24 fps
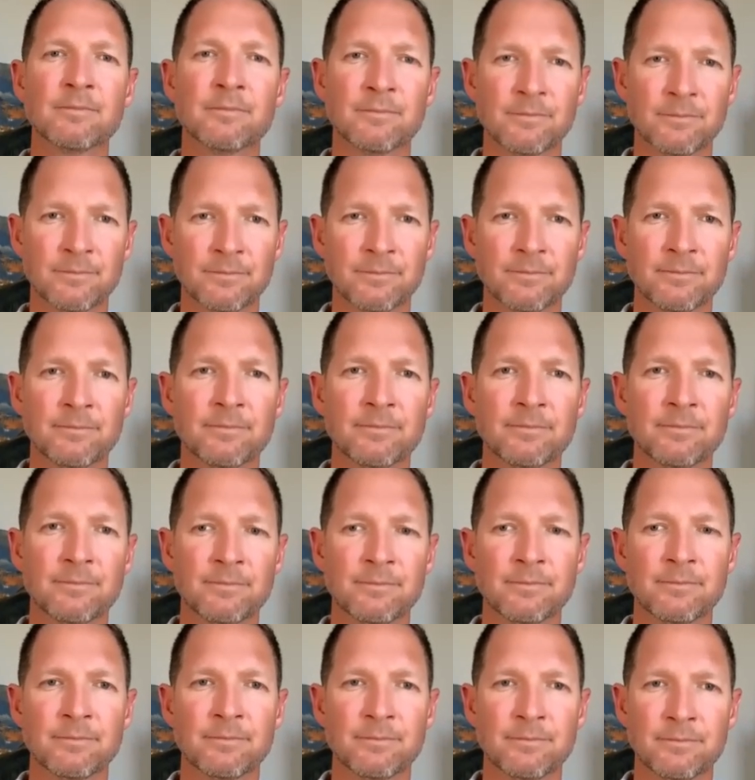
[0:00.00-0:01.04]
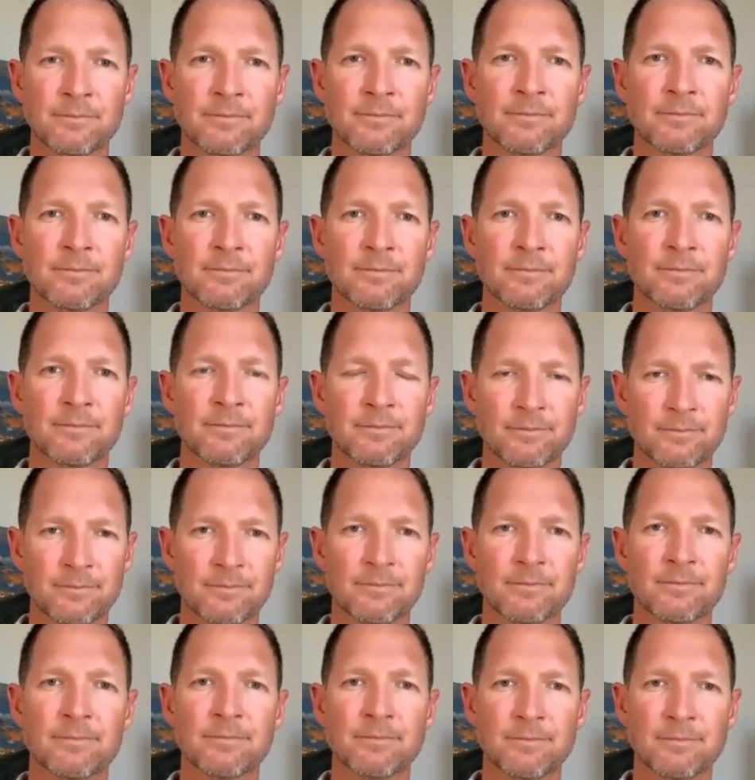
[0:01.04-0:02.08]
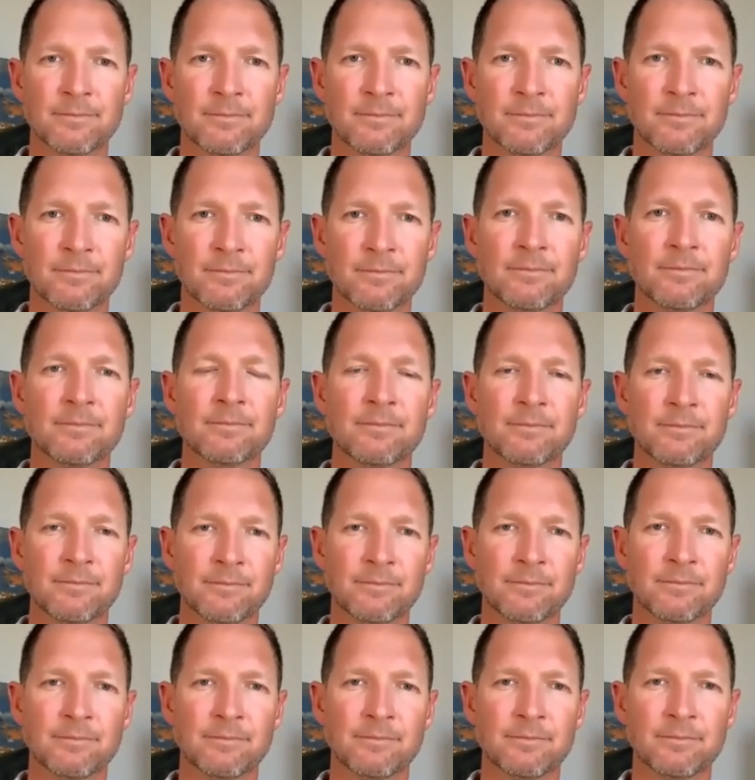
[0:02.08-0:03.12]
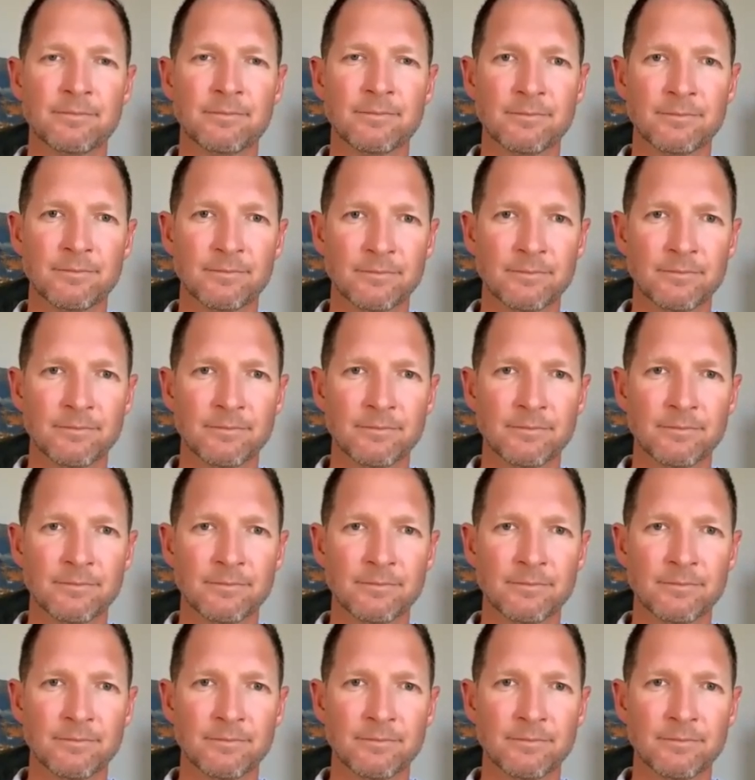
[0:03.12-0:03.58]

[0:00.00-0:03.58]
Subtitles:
(not speaking)